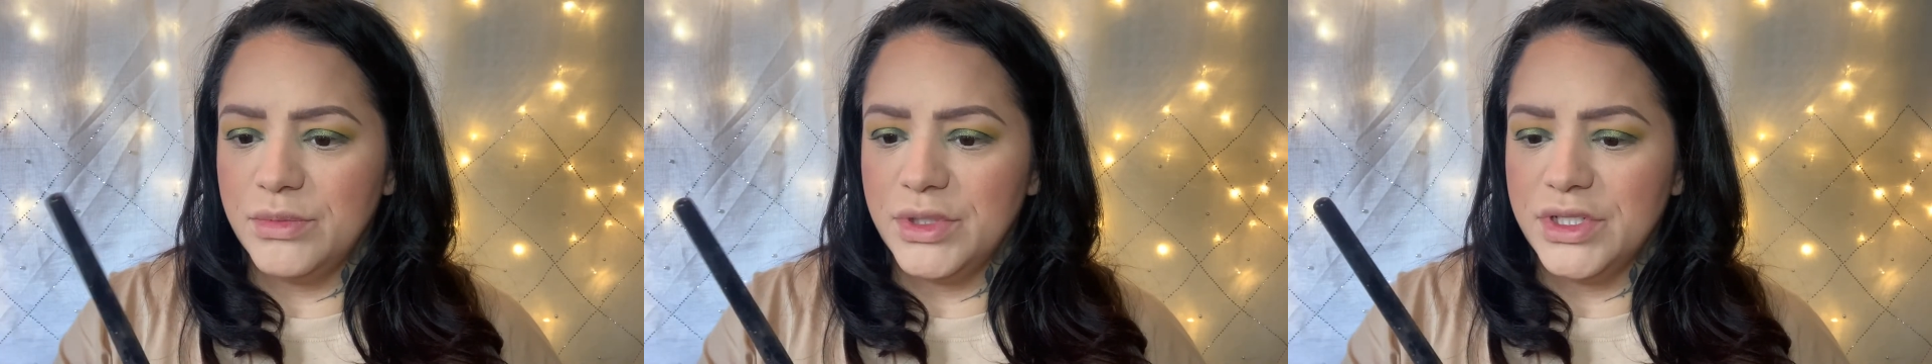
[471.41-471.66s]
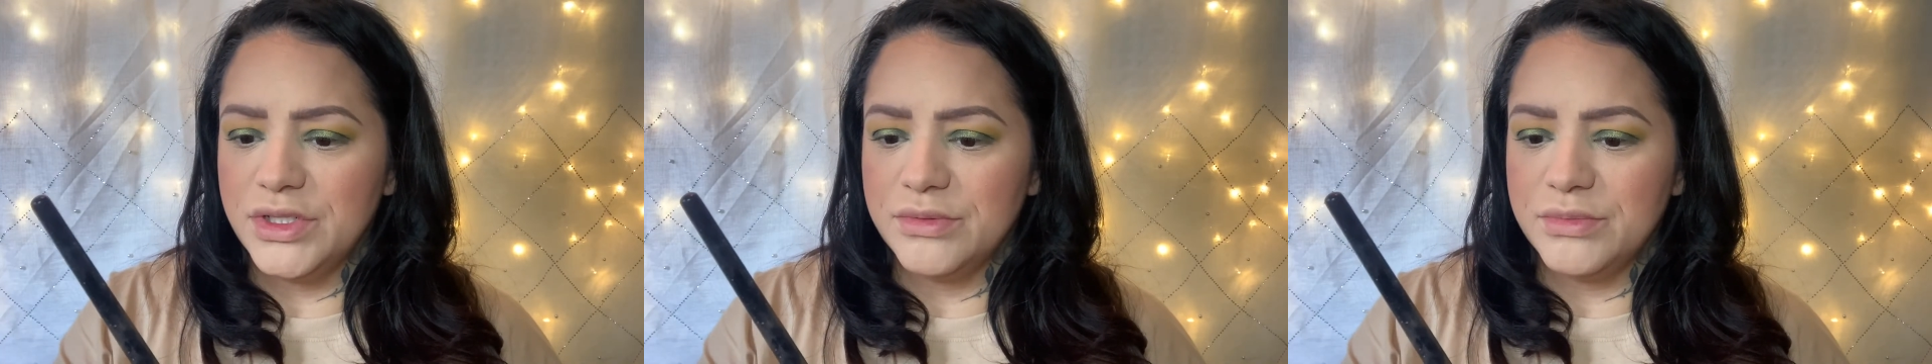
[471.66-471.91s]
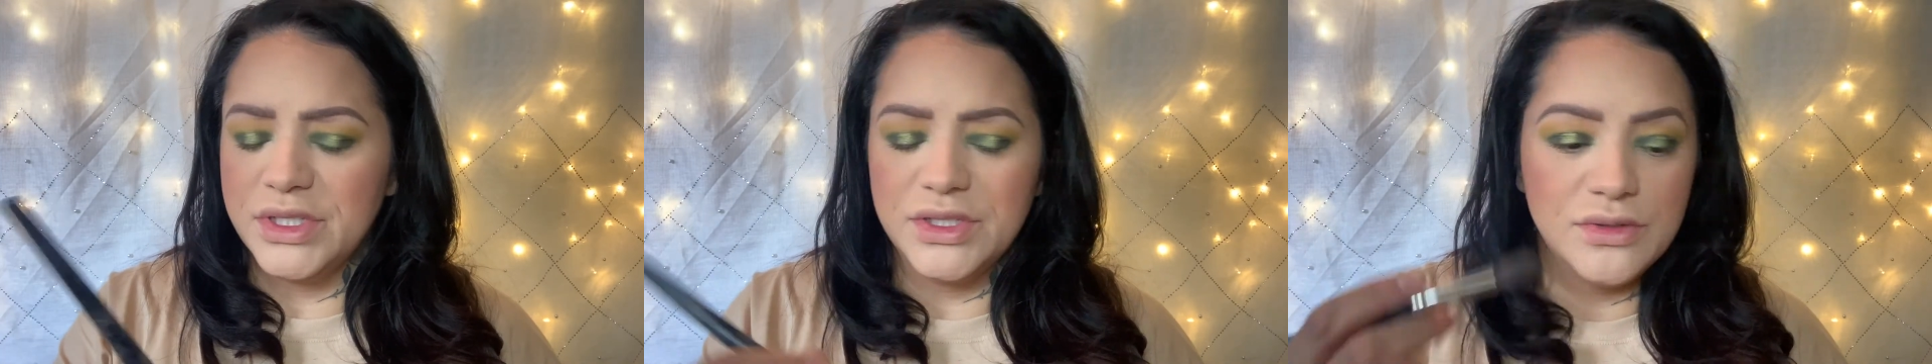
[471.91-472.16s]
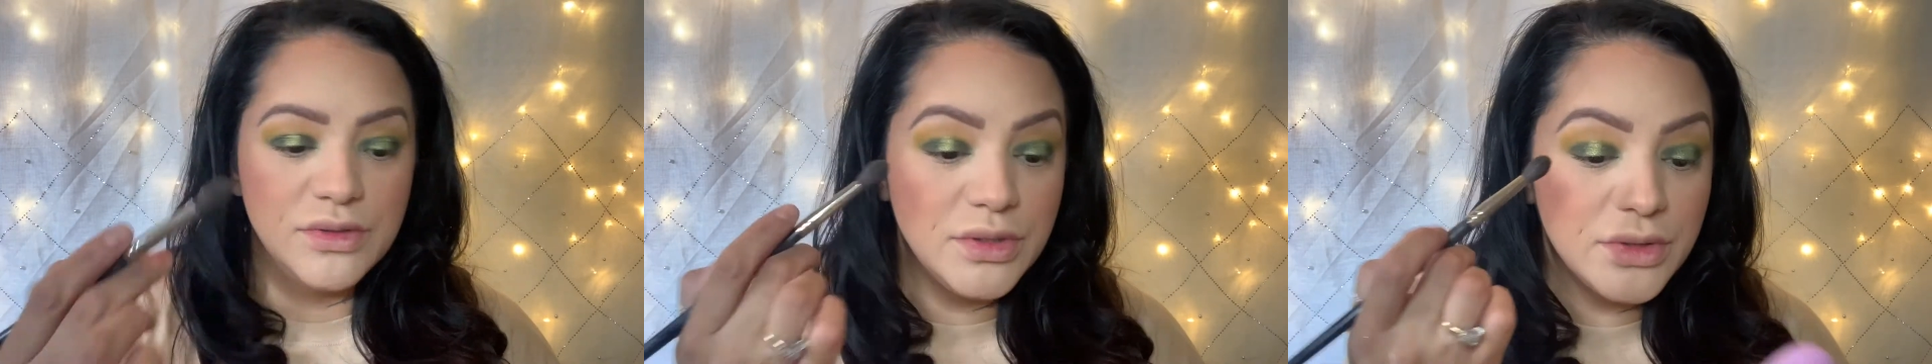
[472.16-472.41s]
brush, my
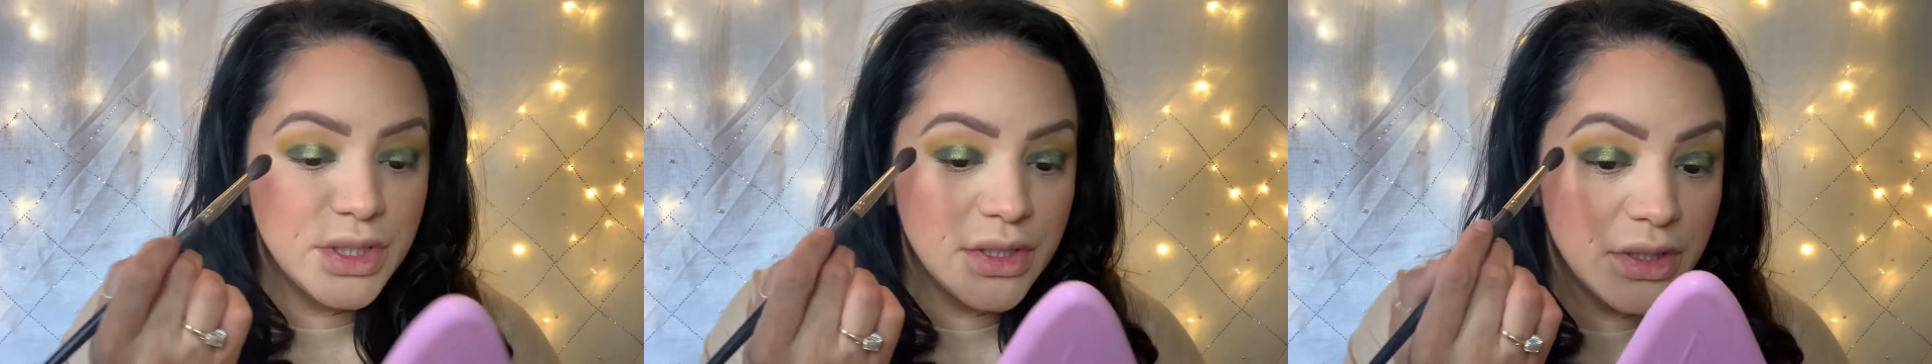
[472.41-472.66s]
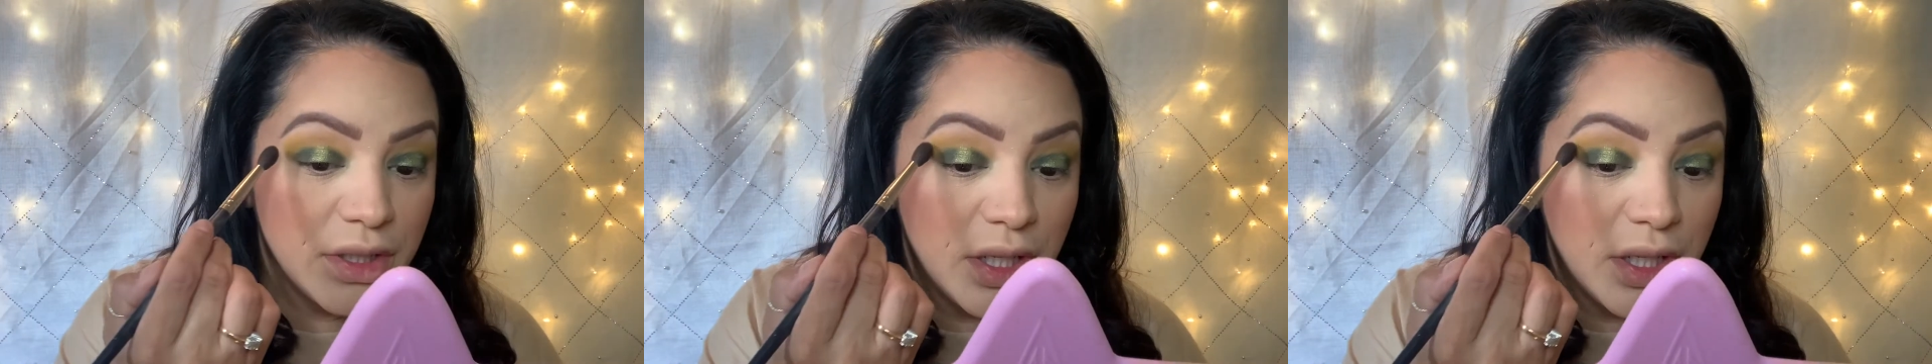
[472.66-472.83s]
Studio Gear,